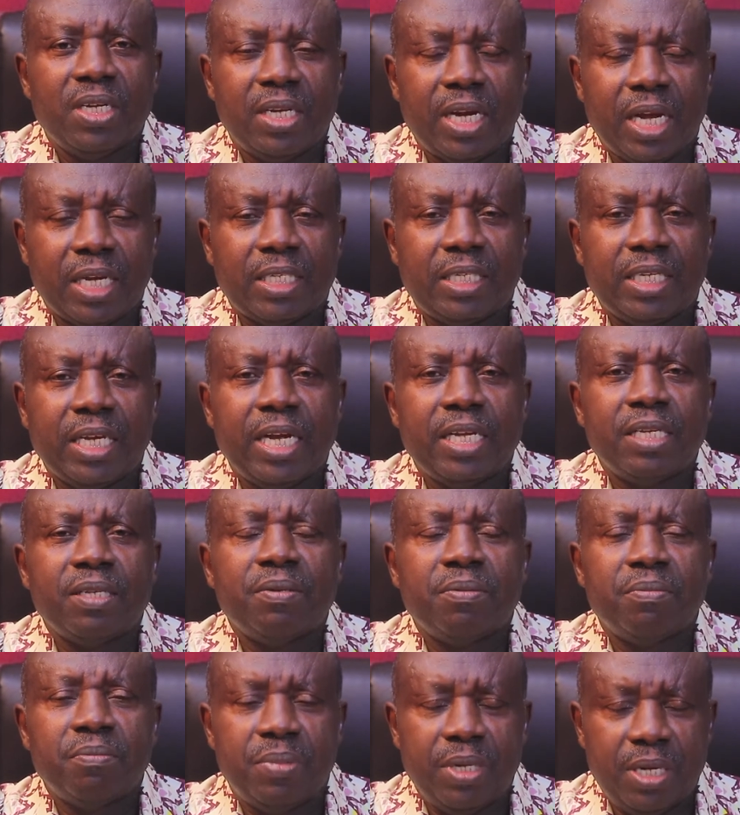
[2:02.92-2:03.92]
that said,
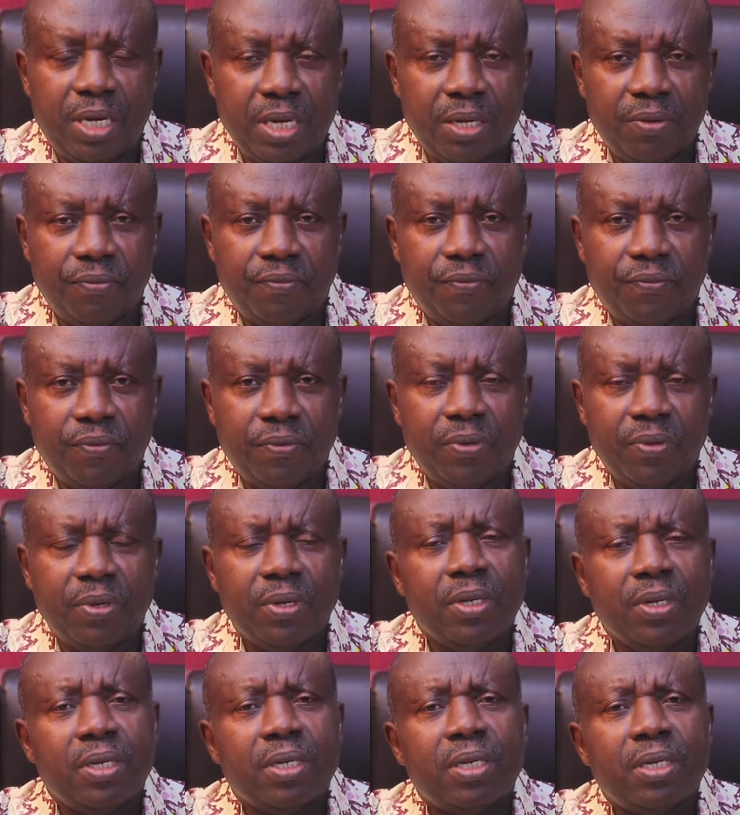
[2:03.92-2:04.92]
believe.
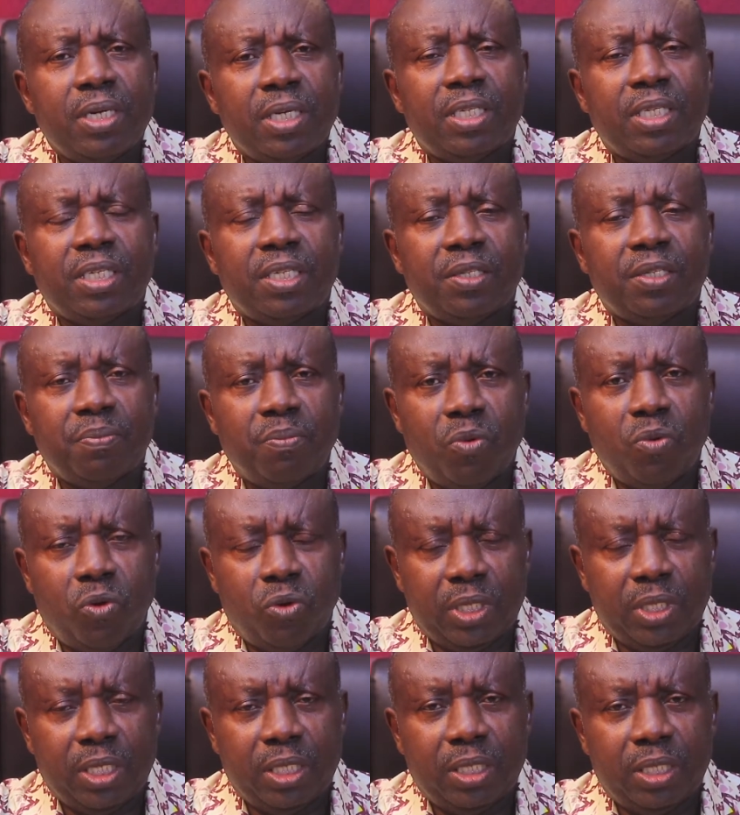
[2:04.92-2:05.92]
This
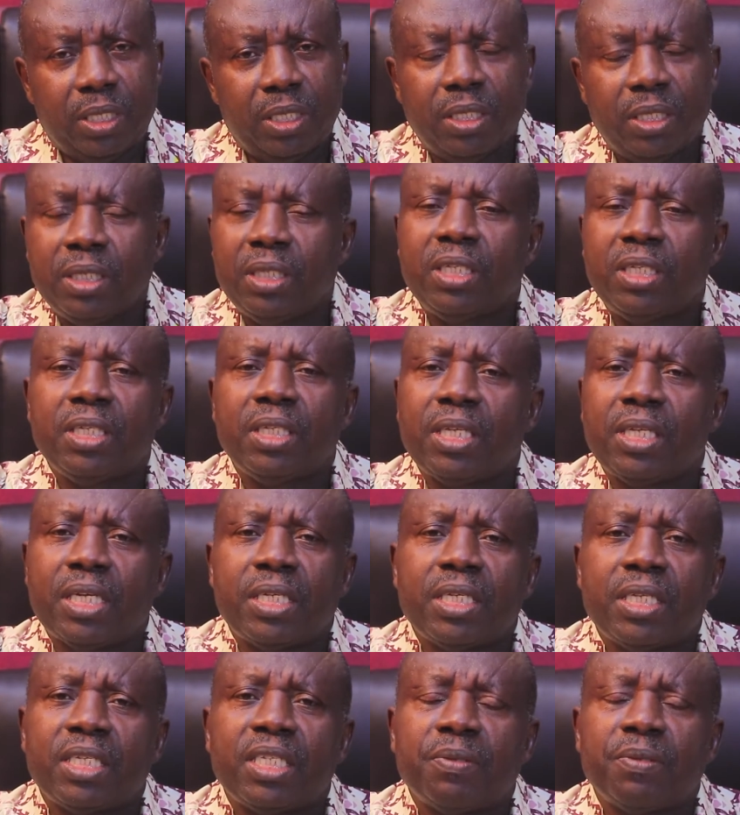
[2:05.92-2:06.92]
morning,
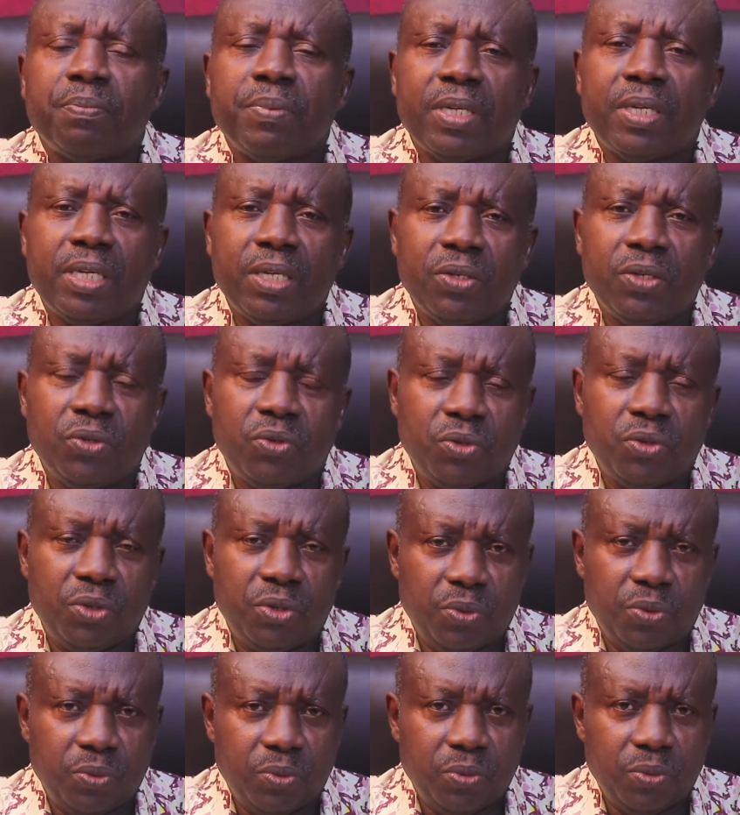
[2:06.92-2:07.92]
Jesus is speaking to
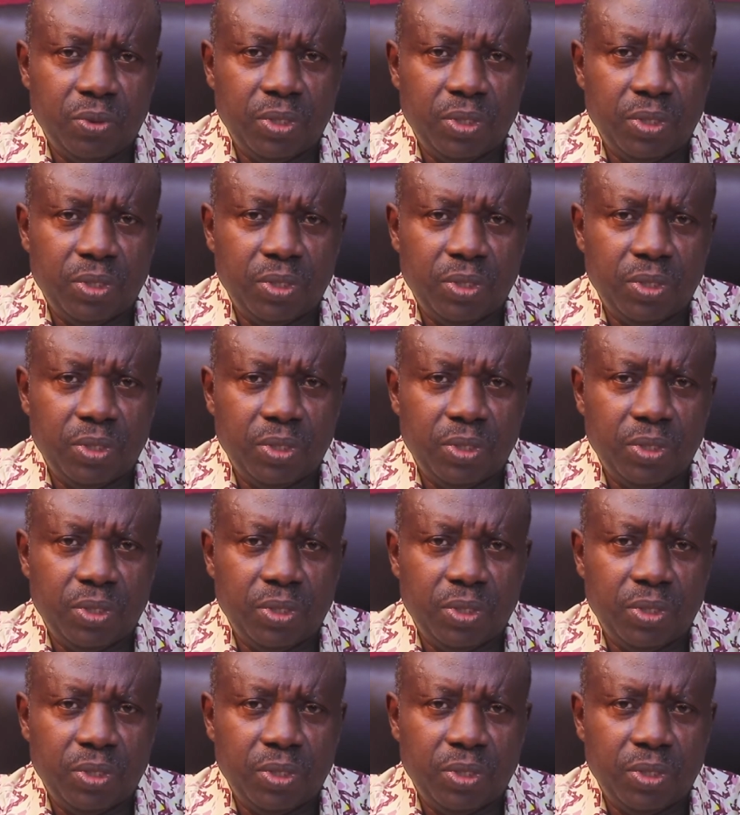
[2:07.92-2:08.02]
you.